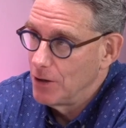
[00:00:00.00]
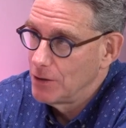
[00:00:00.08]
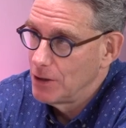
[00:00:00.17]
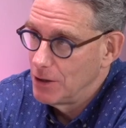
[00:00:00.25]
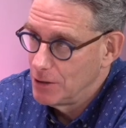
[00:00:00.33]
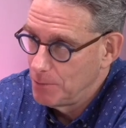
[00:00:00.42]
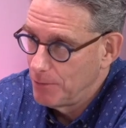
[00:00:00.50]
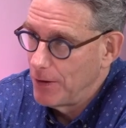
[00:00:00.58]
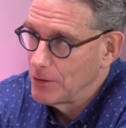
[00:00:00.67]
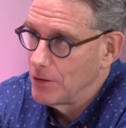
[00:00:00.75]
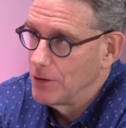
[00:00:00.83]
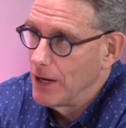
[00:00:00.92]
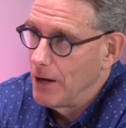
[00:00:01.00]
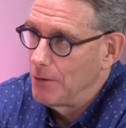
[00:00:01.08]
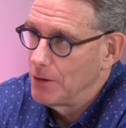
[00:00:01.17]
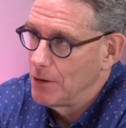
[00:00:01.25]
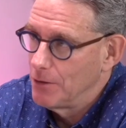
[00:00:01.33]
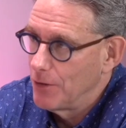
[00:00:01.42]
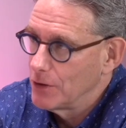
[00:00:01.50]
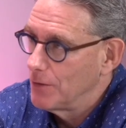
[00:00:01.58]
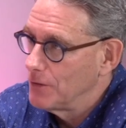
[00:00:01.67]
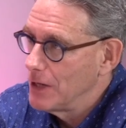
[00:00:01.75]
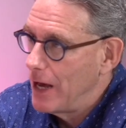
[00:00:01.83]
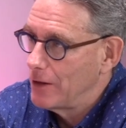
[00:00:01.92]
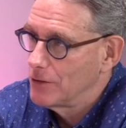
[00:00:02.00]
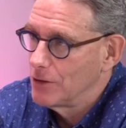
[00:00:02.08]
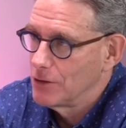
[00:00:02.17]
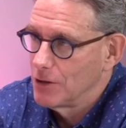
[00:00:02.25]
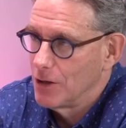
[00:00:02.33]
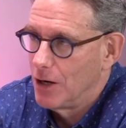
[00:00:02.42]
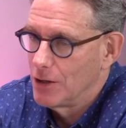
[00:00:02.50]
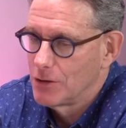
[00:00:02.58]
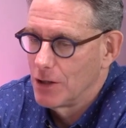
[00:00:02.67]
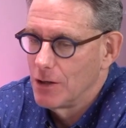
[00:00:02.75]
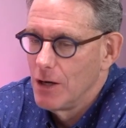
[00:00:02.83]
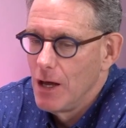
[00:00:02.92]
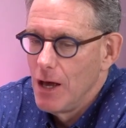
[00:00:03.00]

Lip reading: She's a professor now at the University of Texas at Austin.